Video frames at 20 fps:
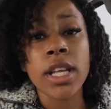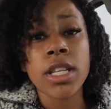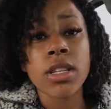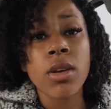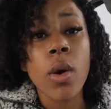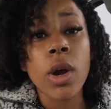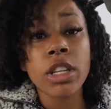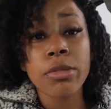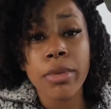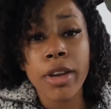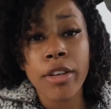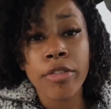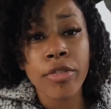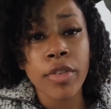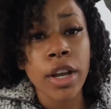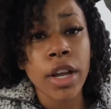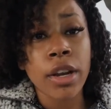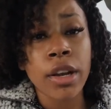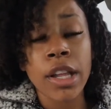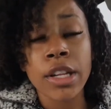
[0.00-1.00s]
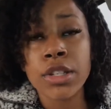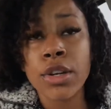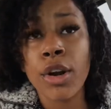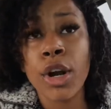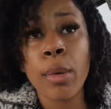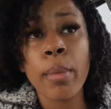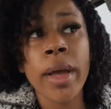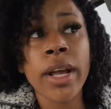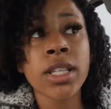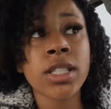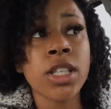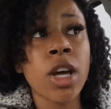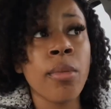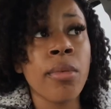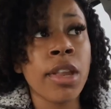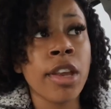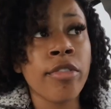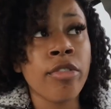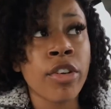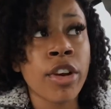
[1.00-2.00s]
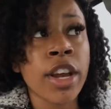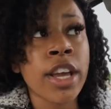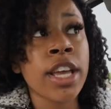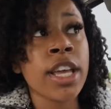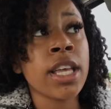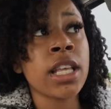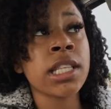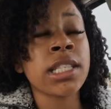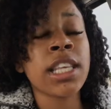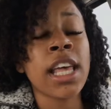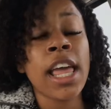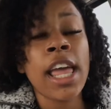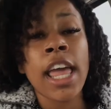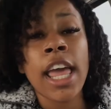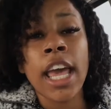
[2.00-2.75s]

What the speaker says: is going to be your friend and that you're going to make so many friends